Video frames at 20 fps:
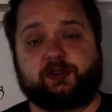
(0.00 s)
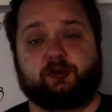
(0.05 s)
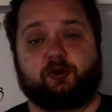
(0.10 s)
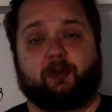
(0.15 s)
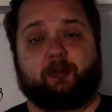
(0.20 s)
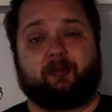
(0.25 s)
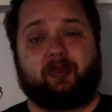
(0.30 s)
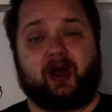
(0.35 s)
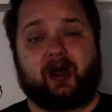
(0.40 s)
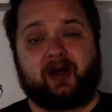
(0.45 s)

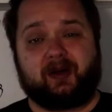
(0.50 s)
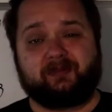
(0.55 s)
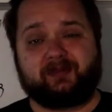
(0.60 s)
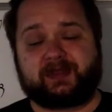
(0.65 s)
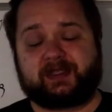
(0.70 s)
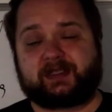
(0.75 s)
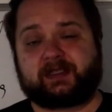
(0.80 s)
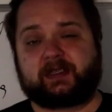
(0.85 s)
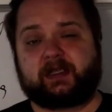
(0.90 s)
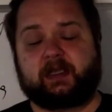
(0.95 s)
your
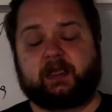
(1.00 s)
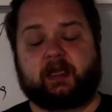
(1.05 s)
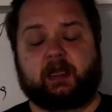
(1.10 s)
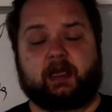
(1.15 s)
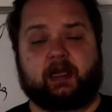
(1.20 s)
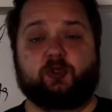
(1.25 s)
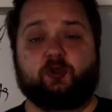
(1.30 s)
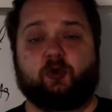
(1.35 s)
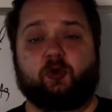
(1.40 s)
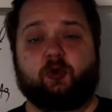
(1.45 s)
pumps,
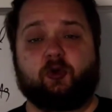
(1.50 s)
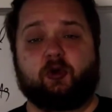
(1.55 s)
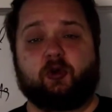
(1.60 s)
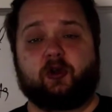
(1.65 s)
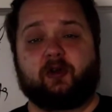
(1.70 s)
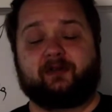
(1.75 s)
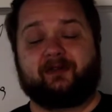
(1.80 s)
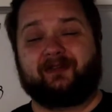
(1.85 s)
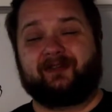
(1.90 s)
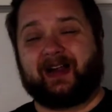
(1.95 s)

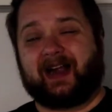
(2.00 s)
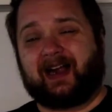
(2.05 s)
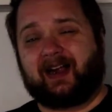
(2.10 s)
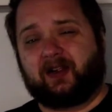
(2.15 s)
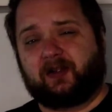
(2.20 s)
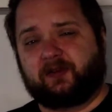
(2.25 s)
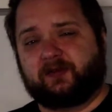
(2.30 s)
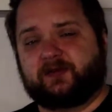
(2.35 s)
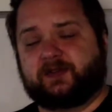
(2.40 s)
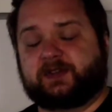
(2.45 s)
your
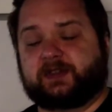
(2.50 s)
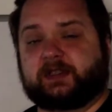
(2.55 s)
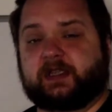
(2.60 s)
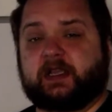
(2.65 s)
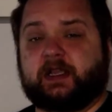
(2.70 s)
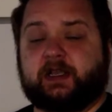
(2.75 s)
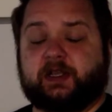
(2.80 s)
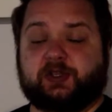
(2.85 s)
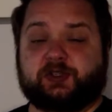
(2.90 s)
valves.